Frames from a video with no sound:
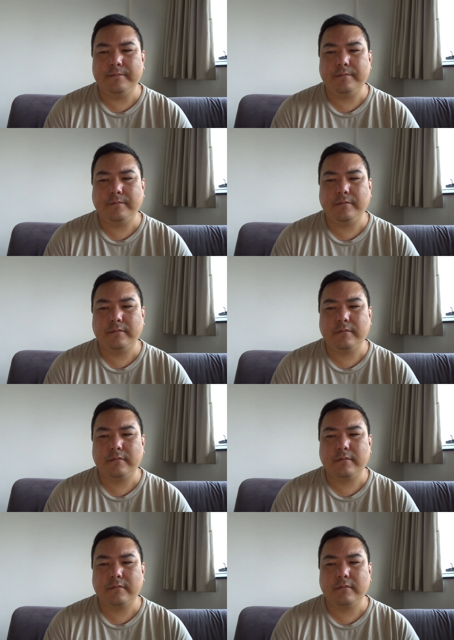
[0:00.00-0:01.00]

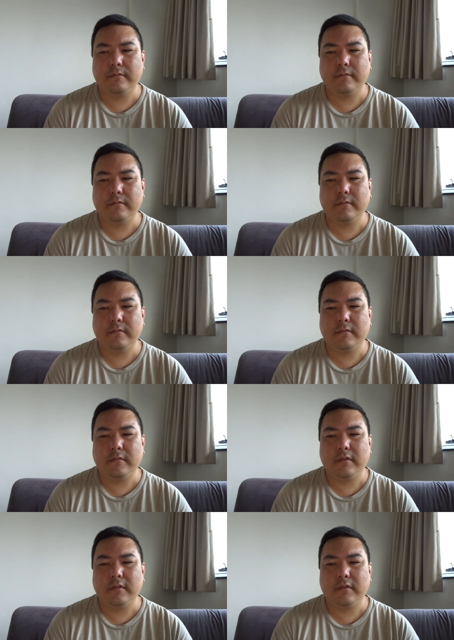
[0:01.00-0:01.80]
(no one is talking)